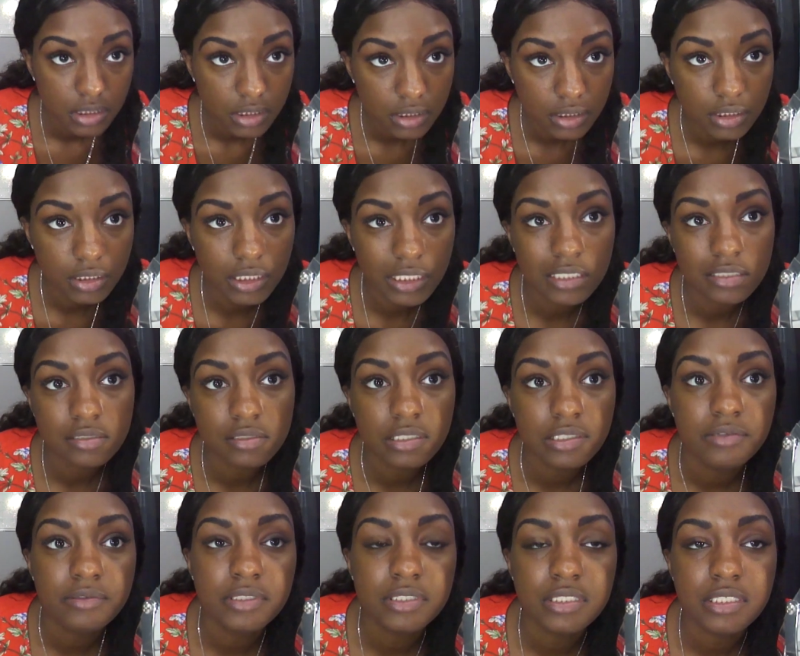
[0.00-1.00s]
Yeah, so
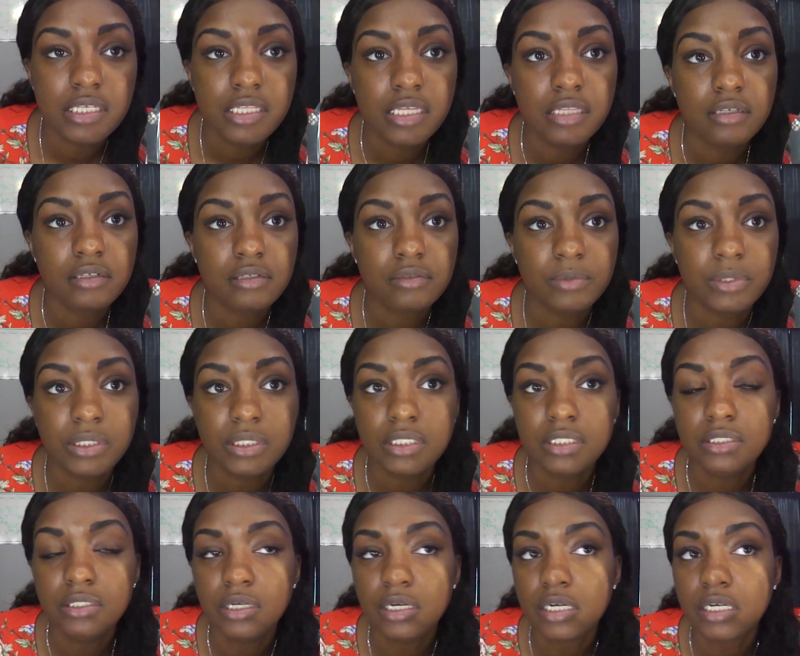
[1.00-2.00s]
you can see they look really
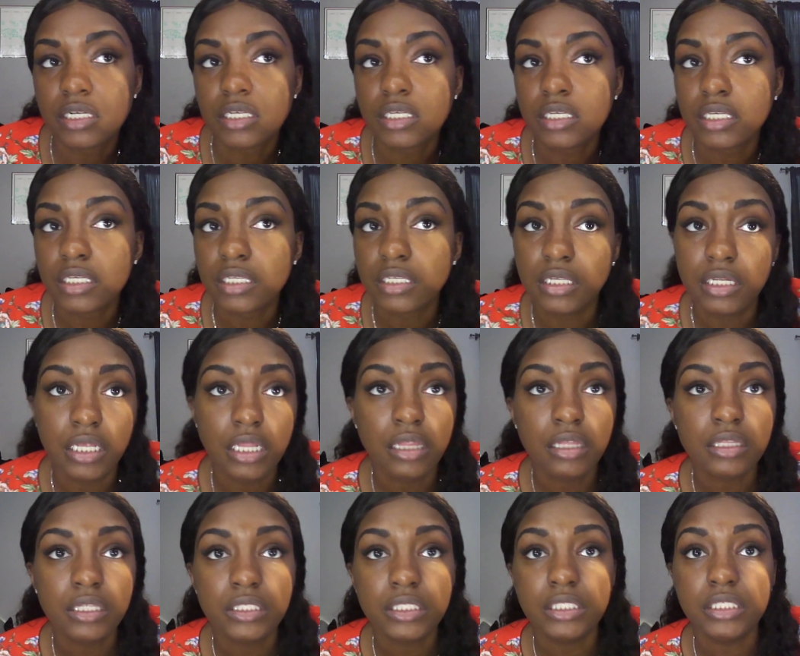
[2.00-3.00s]
dark and I look
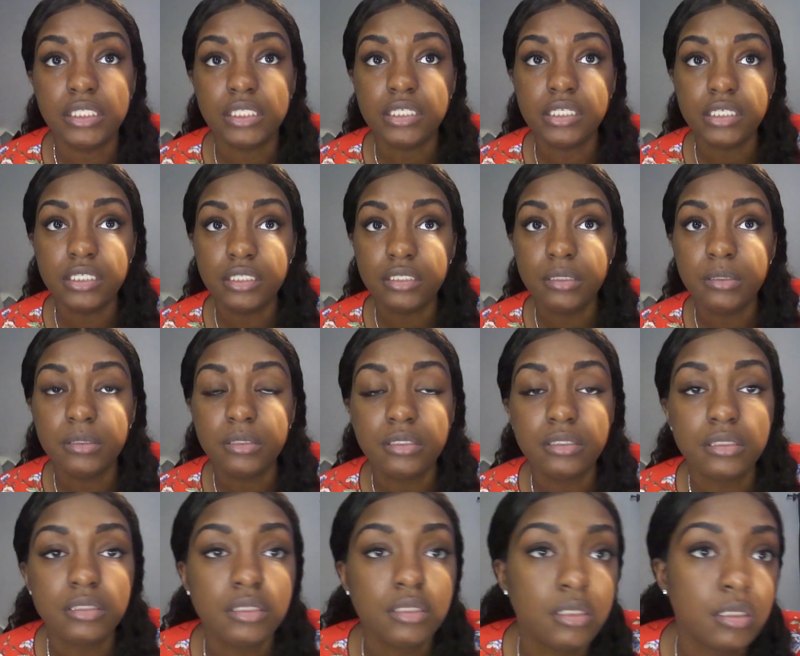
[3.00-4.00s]
like an idiot.
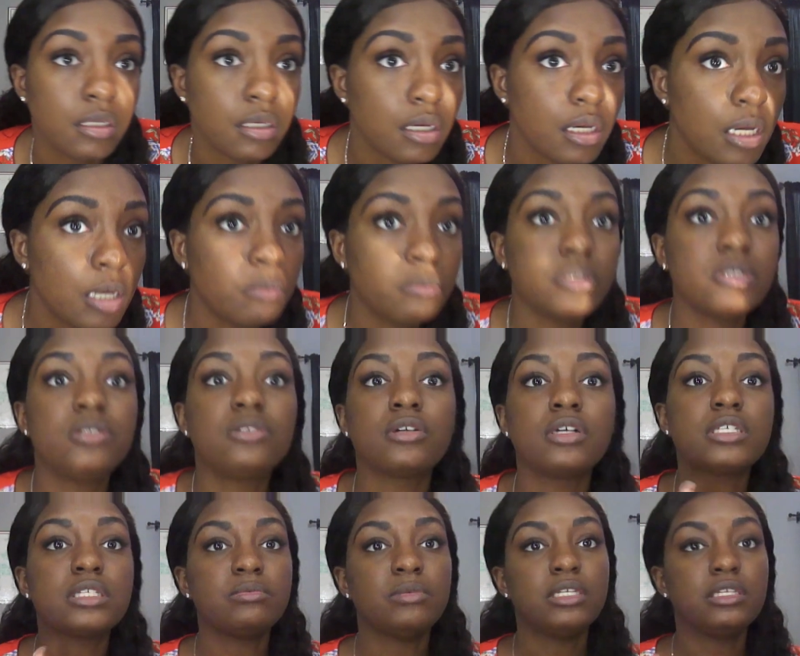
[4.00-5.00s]
But
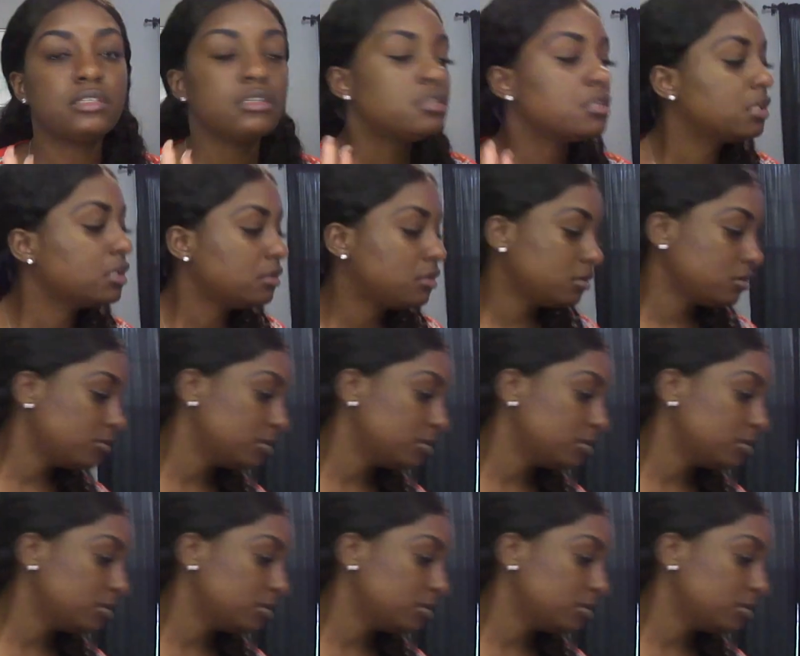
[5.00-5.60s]
trust me, this is gonna look